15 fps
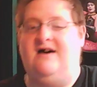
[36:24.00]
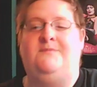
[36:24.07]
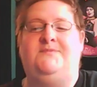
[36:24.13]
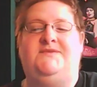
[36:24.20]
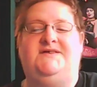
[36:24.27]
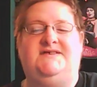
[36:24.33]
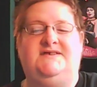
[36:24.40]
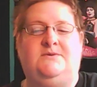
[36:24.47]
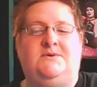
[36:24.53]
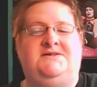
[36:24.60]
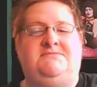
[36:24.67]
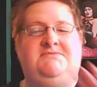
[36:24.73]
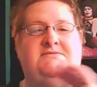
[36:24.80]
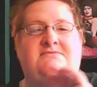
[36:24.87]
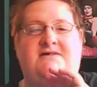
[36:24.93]
This is going
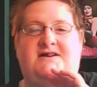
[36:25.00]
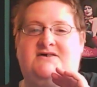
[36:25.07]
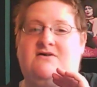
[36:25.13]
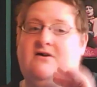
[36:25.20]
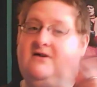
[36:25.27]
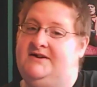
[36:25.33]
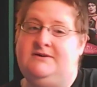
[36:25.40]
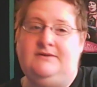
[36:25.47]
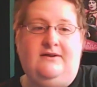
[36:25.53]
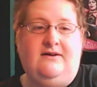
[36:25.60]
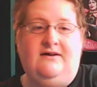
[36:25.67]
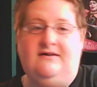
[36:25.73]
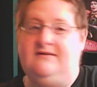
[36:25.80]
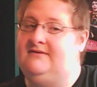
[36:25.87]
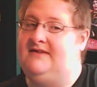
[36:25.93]
to be running all year
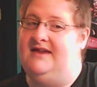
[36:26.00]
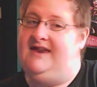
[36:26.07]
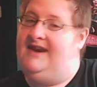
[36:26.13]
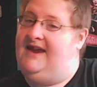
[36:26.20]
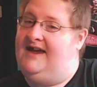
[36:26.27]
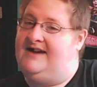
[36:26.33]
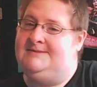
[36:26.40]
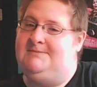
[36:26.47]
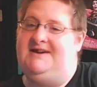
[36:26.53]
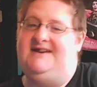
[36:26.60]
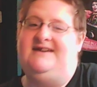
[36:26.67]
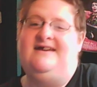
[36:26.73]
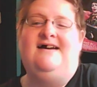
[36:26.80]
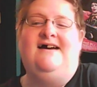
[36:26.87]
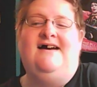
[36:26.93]
long, like it has
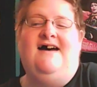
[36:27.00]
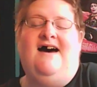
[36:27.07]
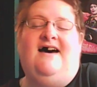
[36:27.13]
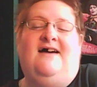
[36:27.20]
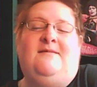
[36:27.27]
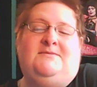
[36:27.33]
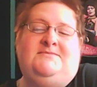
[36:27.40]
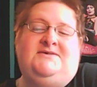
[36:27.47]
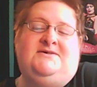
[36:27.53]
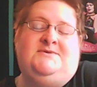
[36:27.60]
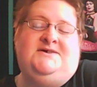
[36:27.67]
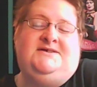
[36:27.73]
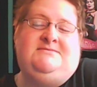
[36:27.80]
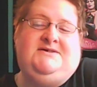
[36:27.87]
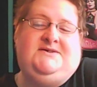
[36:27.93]
been. I'm
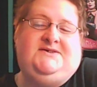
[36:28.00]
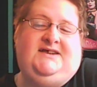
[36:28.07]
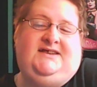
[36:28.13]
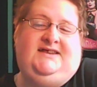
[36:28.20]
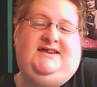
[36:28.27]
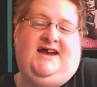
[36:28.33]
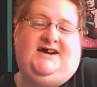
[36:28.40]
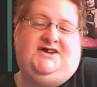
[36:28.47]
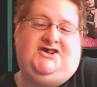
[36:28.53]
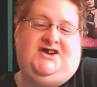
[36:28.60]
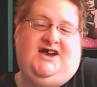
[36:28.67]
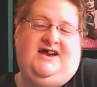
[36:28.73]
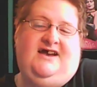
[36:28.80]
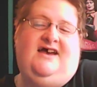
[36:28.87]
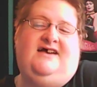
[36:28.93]
going to be using the
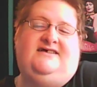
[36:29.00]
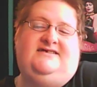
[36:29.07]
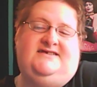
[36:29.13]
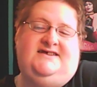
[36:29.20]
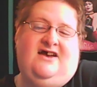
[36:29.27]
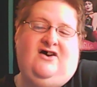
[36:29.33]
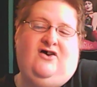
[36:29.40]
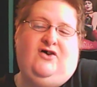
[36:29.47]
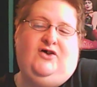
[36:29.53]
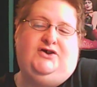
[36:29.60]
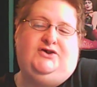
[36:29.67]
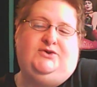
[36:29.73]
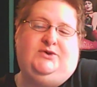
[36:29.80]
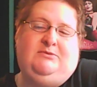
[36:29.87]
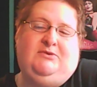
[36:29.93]
hashtag SDL
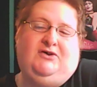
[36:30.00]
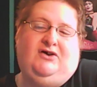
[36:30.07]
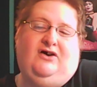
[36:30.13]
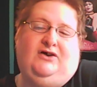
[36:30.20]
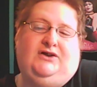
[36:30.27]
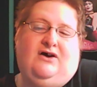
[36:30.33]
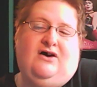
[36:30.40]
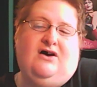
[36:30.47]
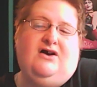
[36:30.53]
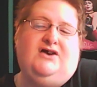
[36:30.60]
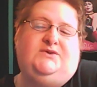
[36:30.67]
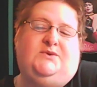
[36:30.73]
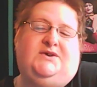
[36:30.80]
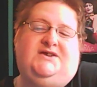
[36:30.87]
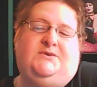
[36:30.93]
Dreamer Along
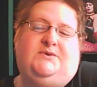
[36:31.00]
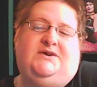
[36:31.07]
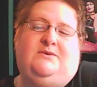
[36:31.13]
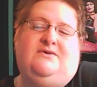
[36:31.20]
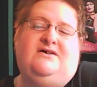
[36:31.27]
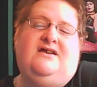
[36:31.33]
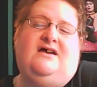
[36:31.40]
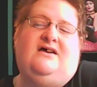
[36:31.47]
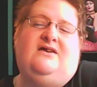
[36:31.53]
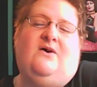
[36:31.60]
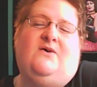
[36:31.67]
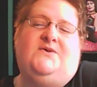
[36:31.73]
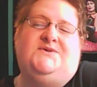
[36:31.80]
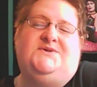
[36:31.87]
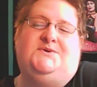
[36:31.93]
2021 on
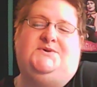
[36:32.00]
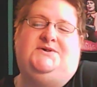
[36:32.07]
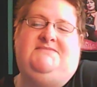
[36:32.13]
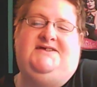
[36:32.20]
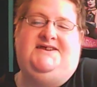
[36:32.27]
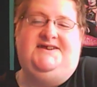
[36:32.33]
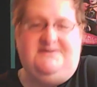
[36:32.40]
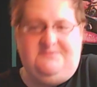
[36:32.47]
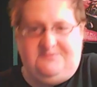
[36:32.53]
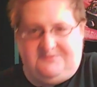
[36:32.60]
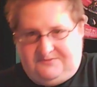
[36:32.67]
all social media.